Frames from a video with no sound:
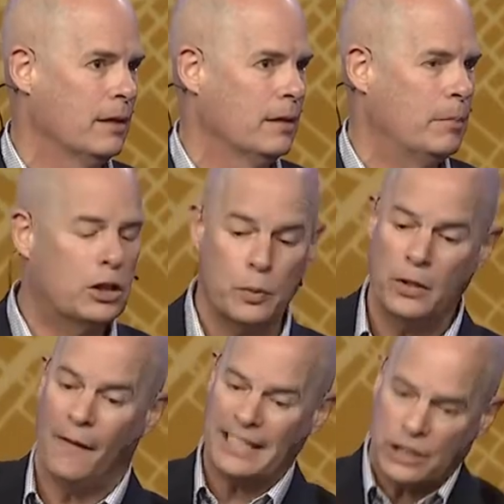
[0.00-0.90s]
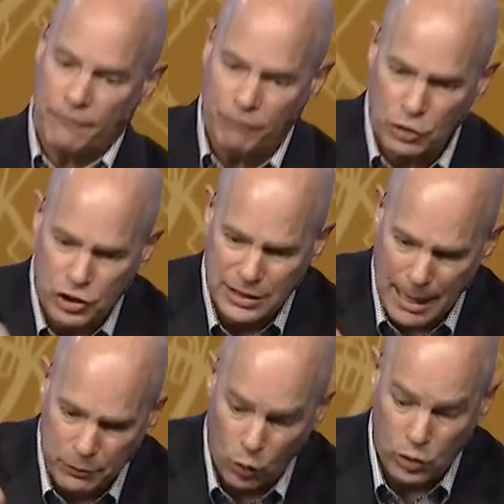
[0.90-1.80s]
because we know that's the first
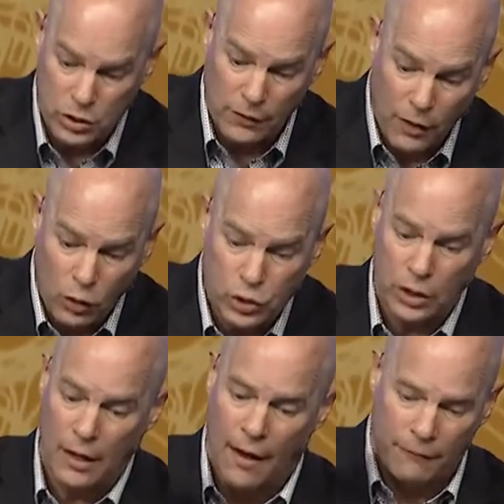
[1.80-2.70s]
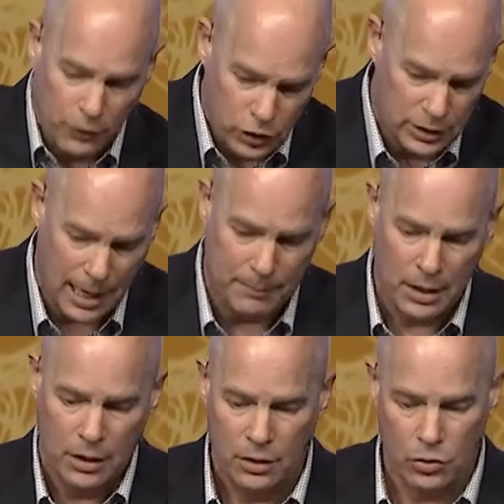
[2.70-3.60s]
step towards devotion, first step
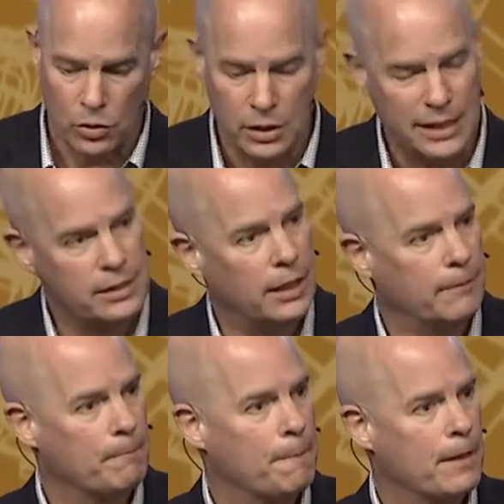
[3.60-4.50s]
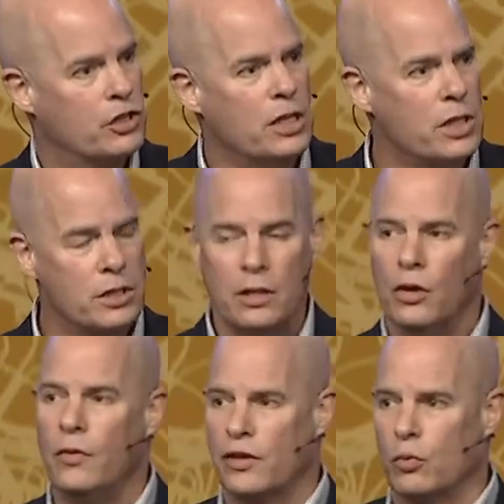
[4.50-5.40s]
towards listening. Jesus
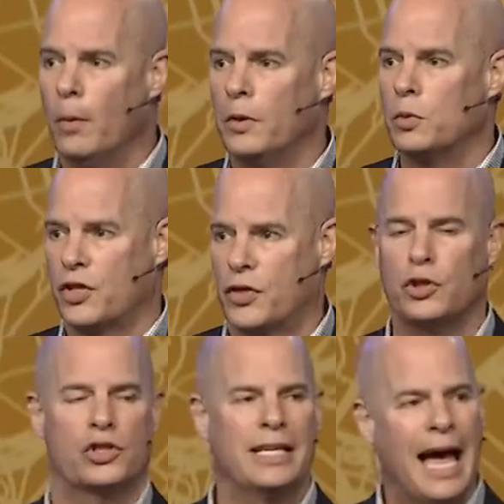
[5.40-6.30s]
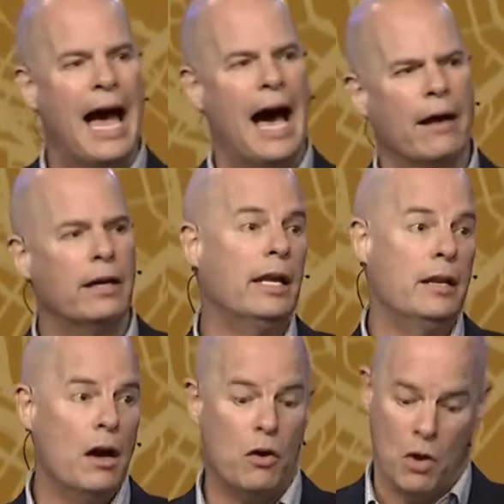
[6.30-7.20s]
knew this woman was thirsty. How did he
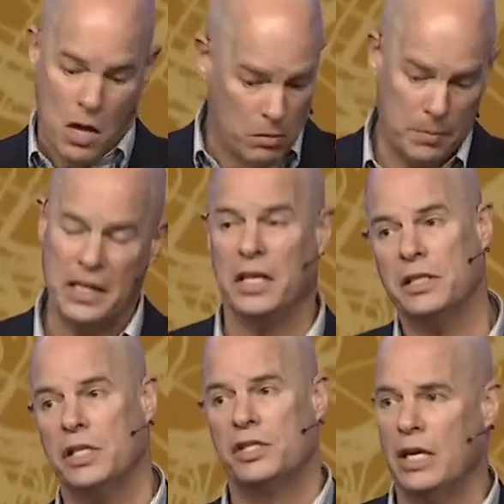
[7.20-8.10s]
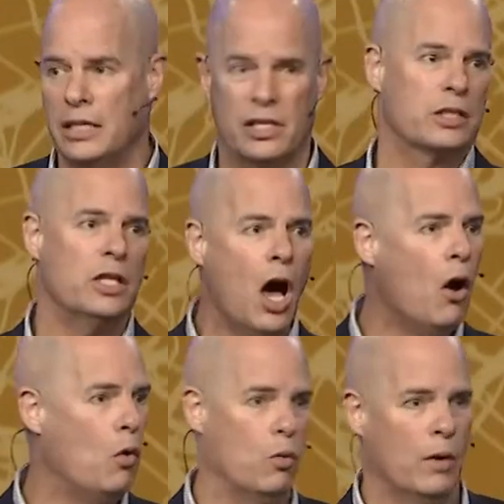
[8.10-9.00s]
know? Well, because he's Jesus.
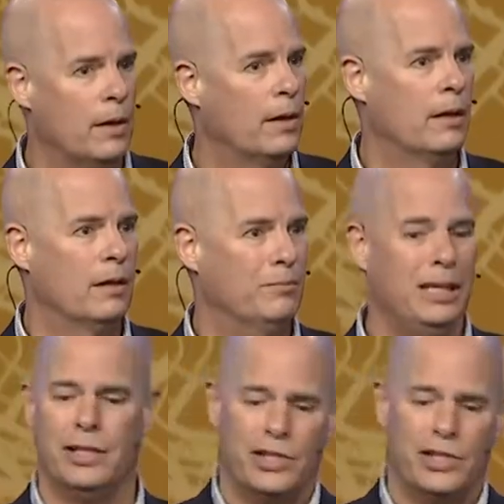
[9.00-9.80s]
No, because